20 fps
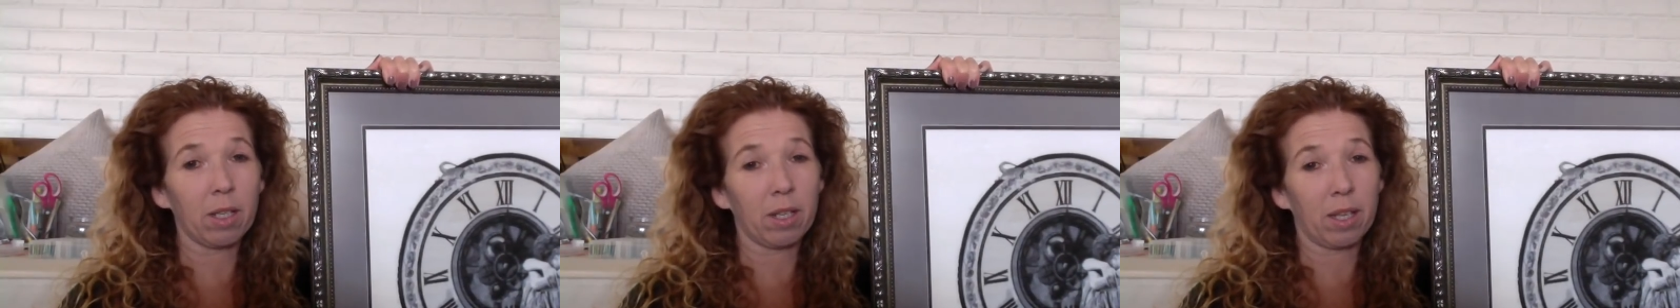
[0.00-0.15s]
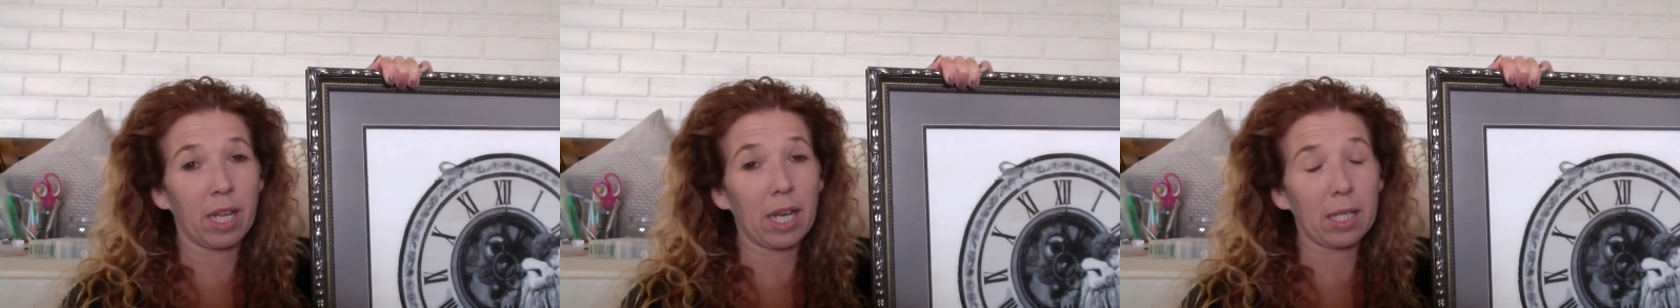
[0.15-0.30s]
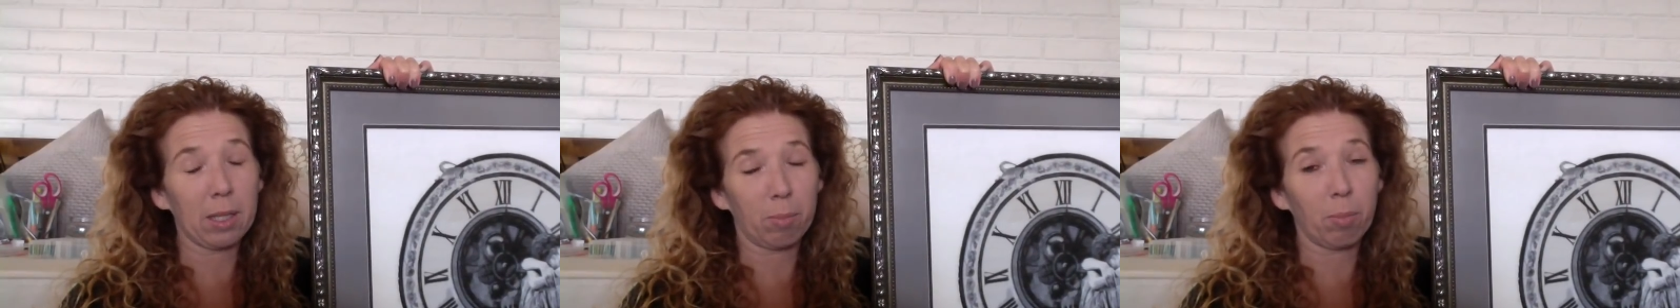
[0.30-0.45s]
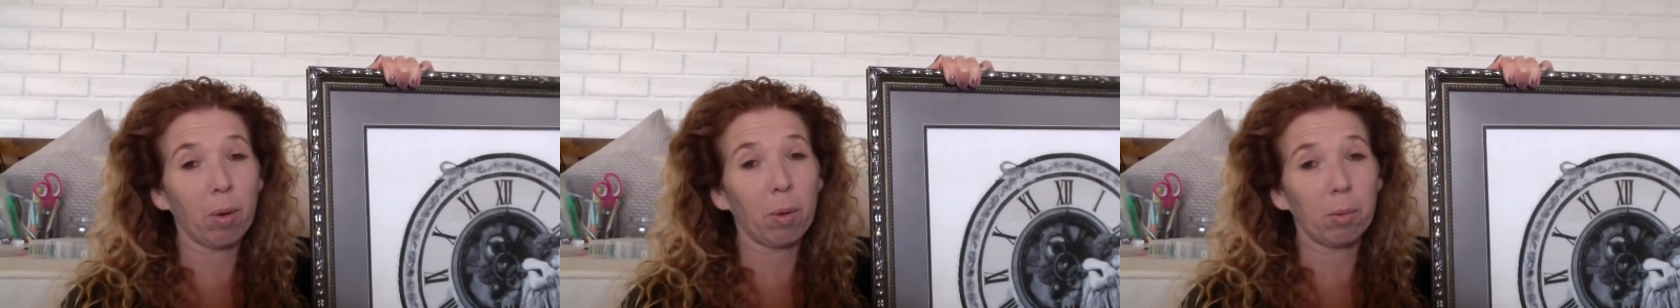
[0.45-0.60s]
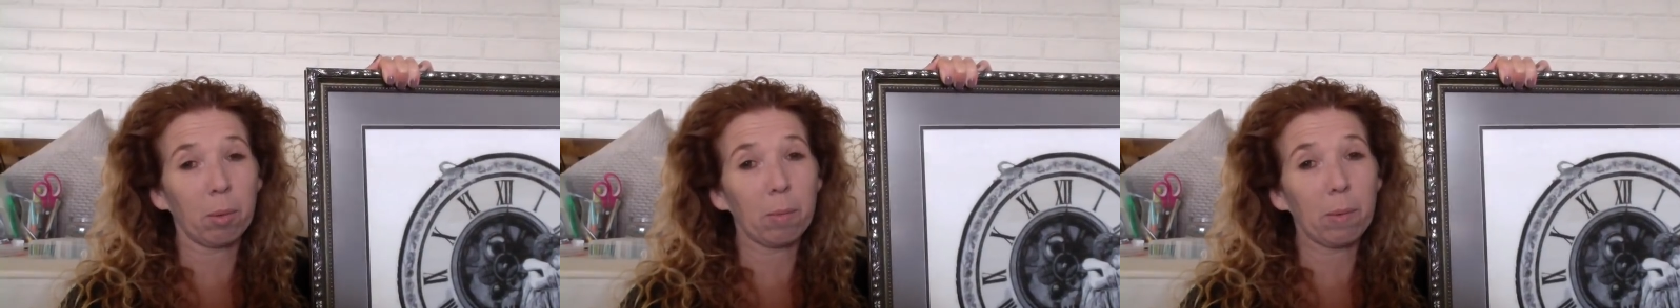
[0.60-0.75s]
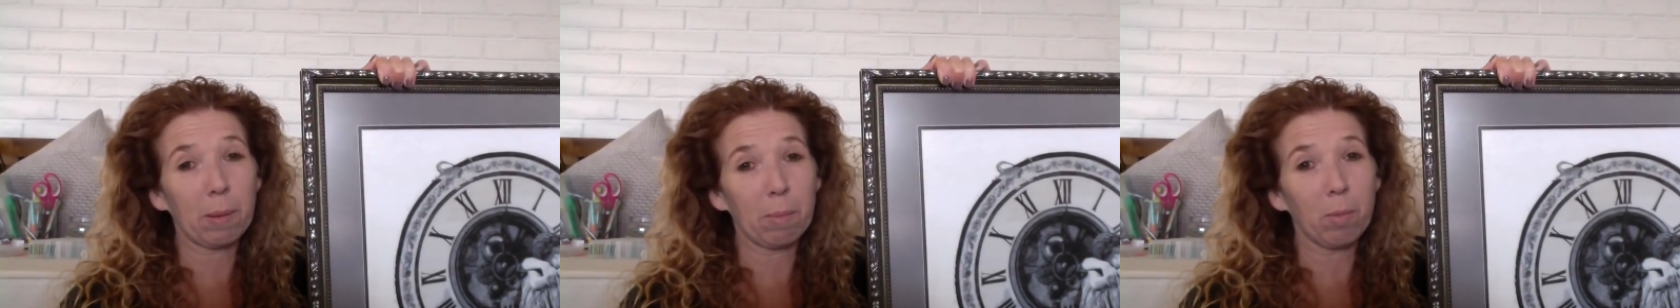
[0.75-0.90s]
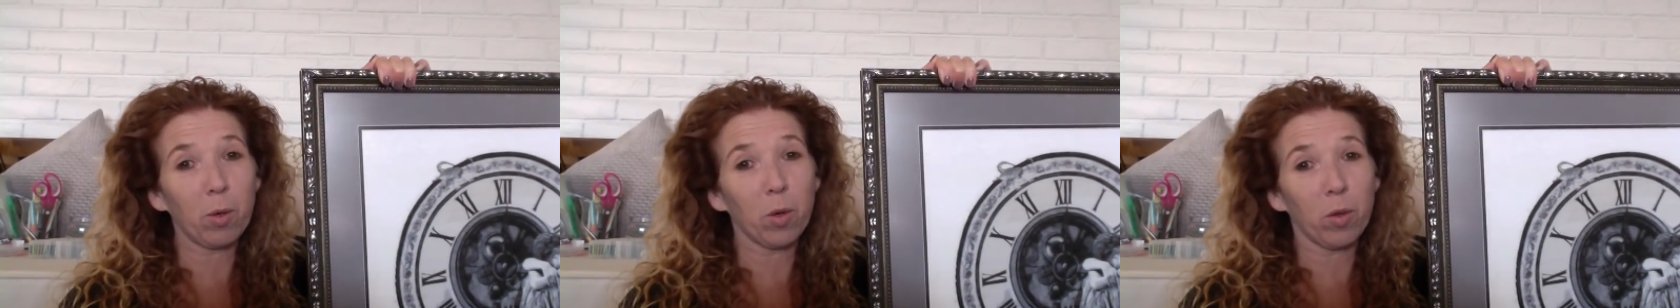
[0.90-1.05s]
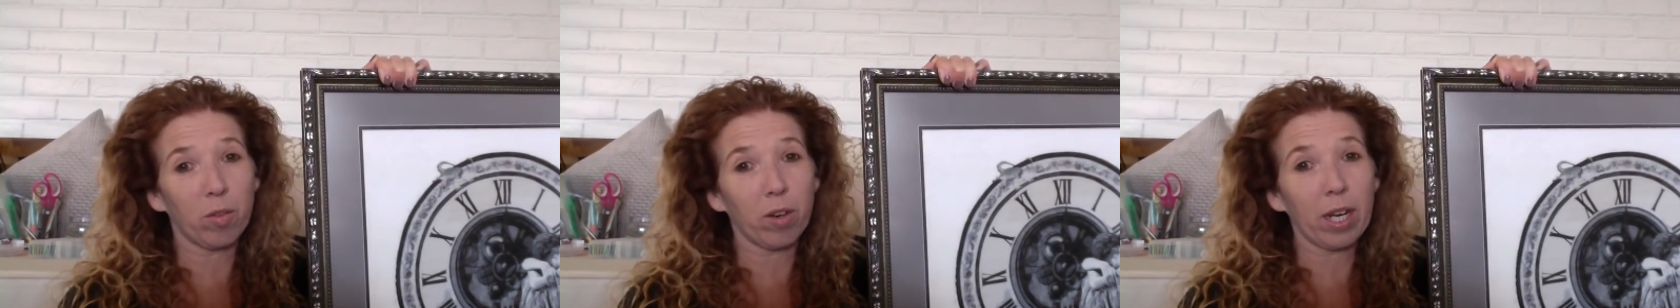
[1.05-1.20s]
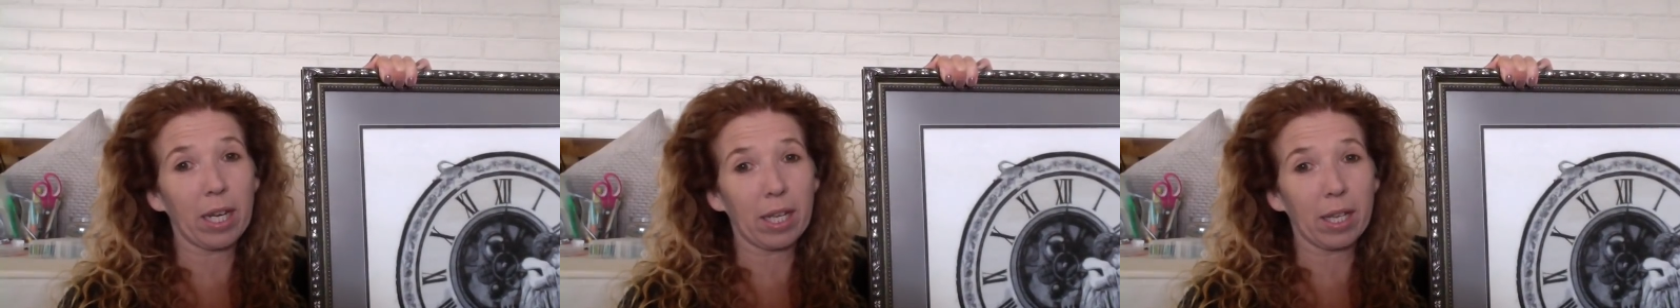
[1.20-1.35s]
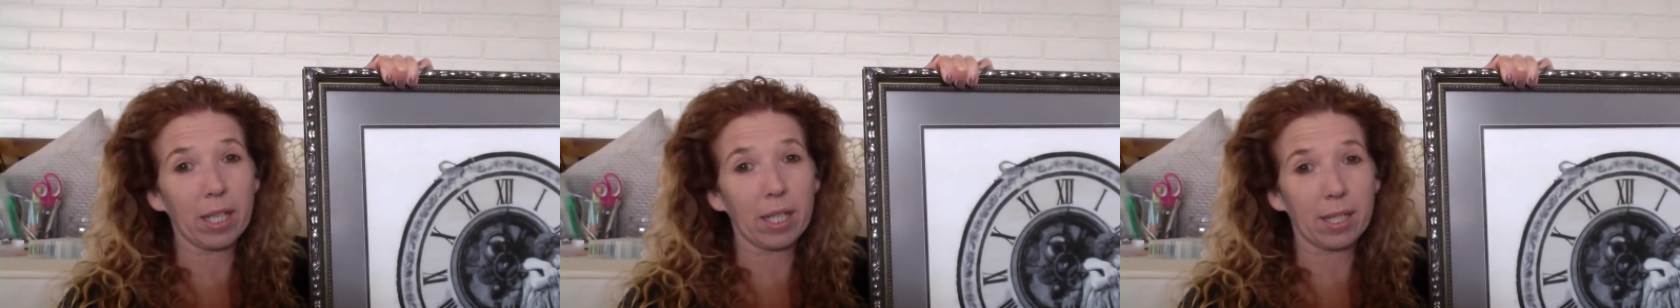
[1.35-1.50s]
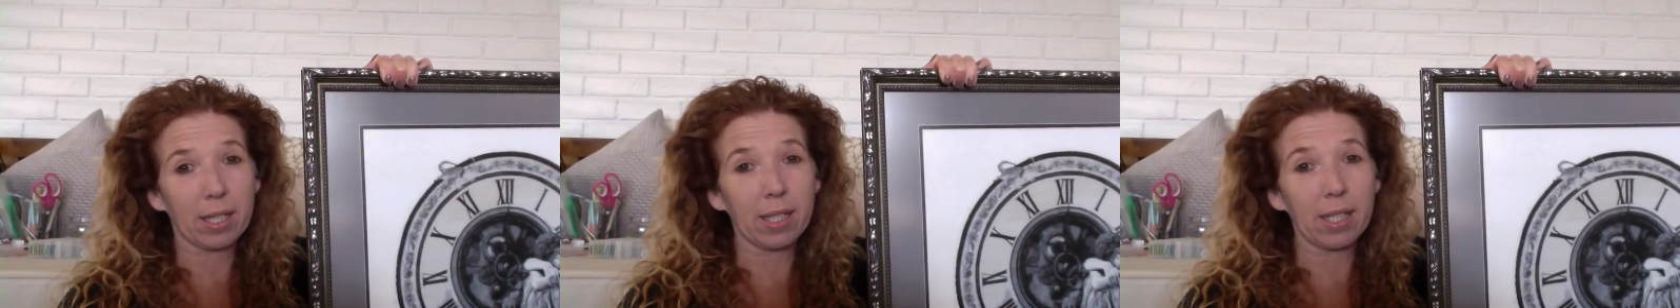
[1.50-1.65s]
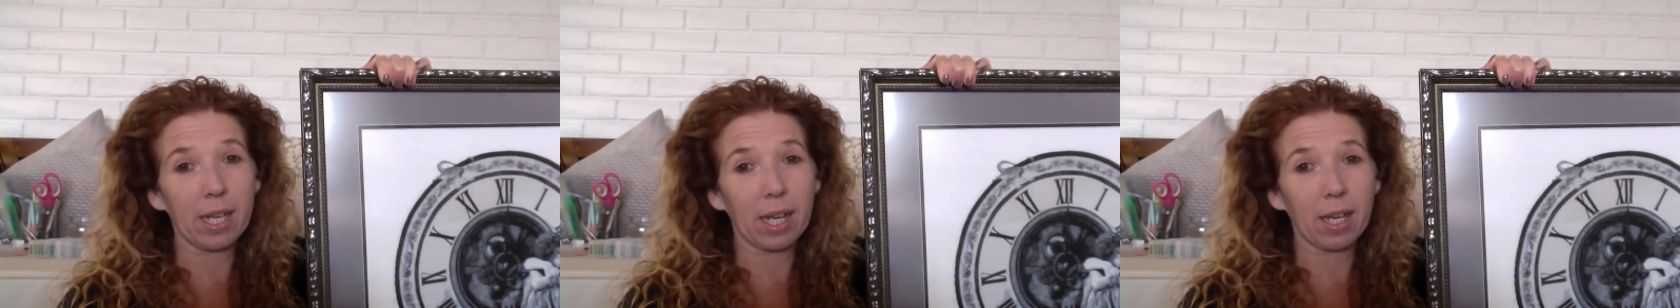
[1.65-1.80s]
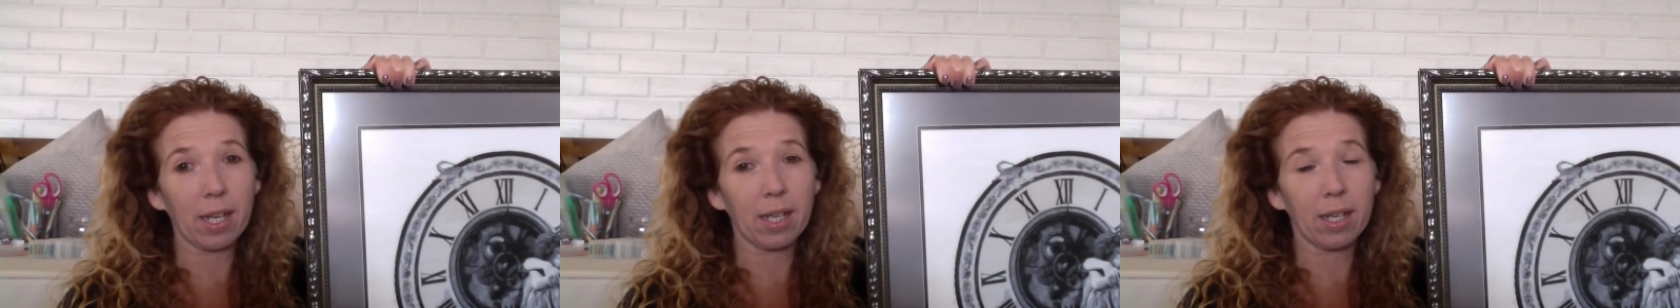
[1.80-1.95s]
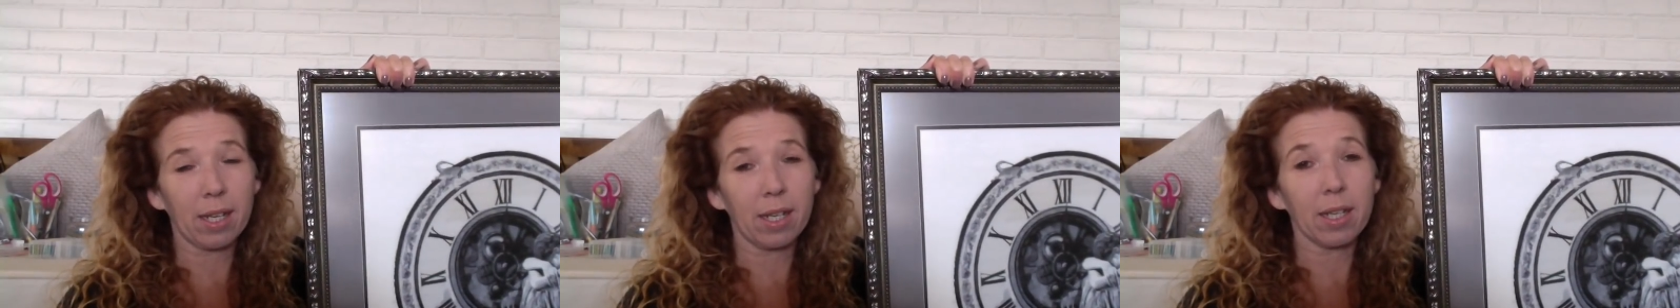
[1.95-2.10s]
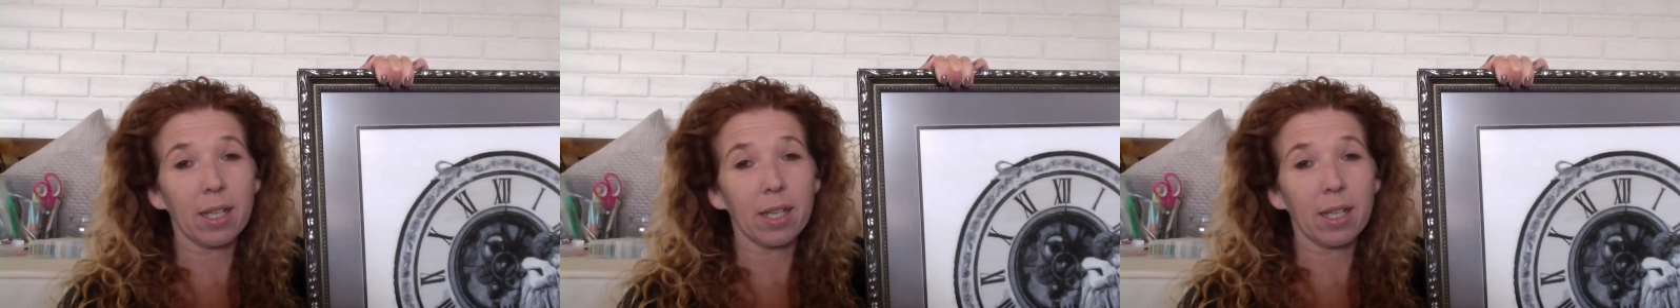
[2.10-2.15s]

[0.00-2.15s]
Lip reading: That's probably more realistic.